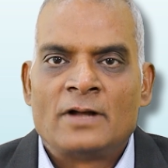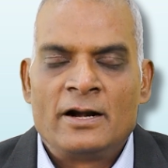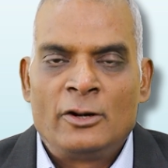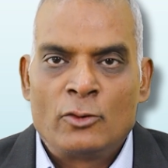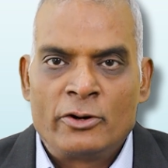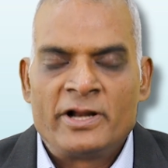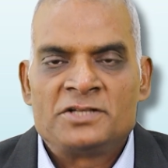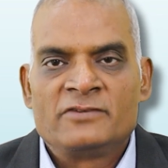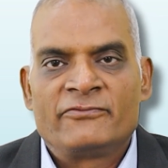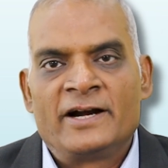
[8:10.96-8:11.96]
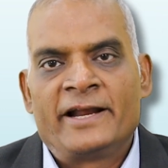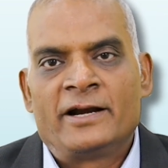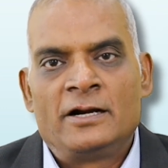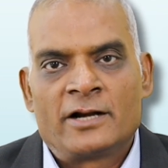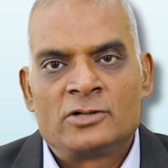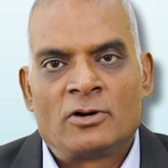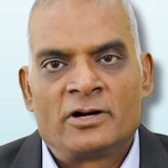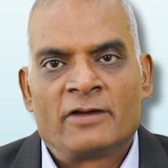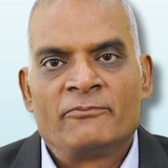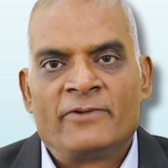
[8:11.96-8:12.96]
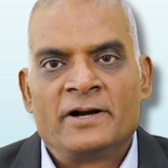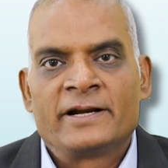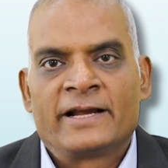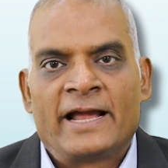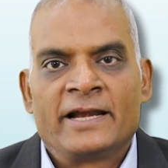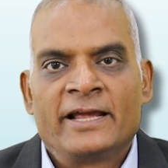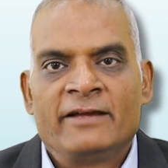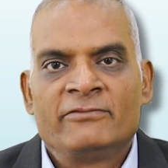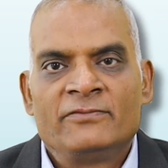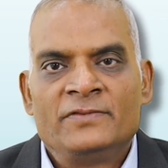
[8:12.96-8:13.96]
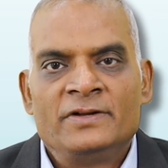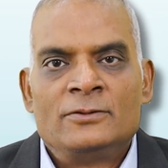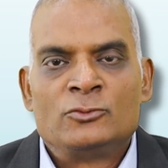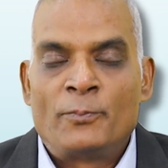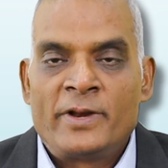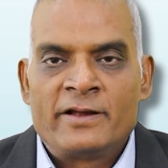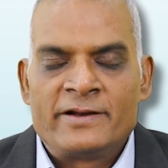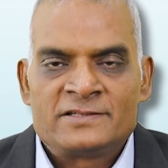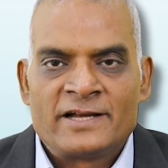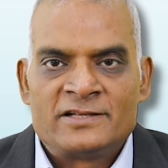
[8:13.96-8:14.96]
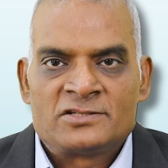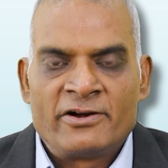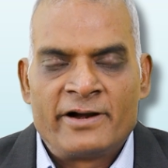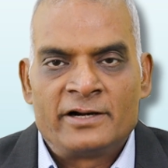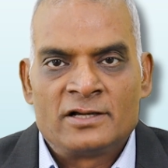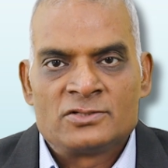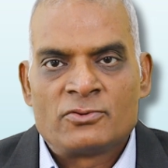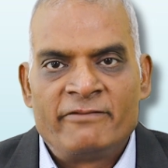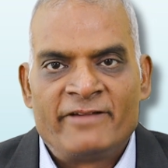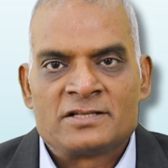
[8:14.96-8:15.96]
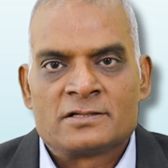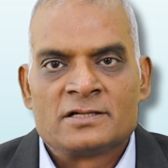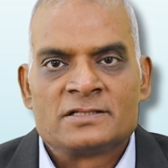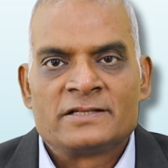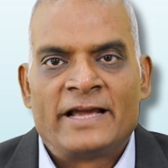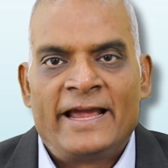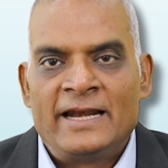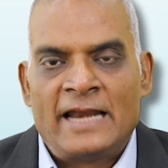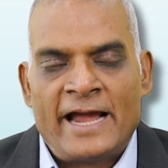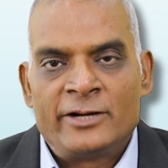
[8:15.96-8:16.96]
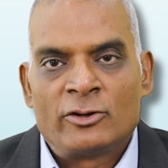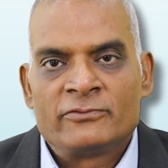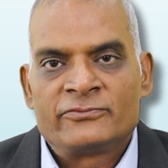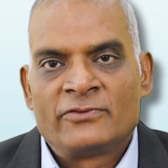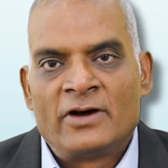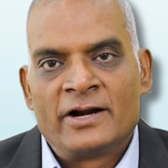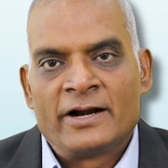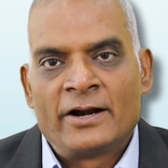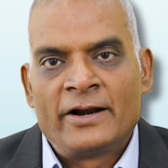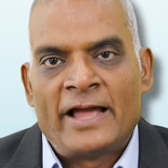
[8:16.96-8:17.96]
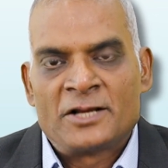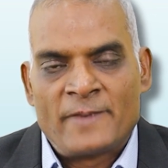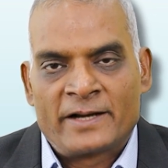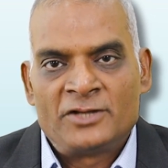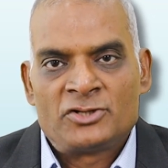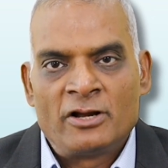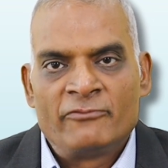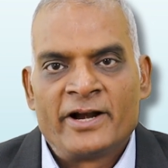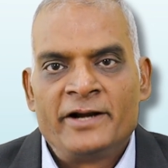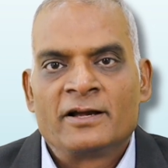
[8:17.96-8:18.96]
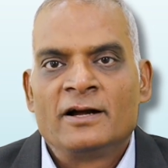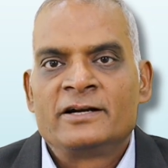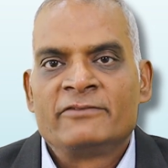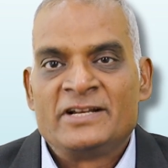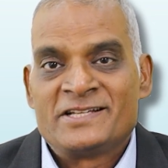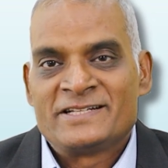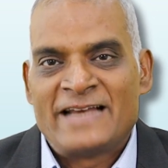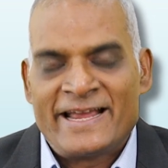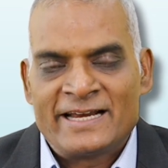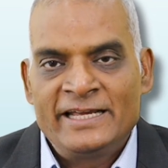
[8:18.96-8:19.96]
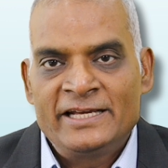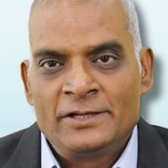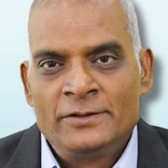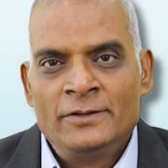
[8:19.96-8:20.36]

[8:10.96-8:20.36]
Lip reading: a low duration fund and ultra short term fund can give superior risk adjusted returns to investors in light of an expectation of rate cut, which is likely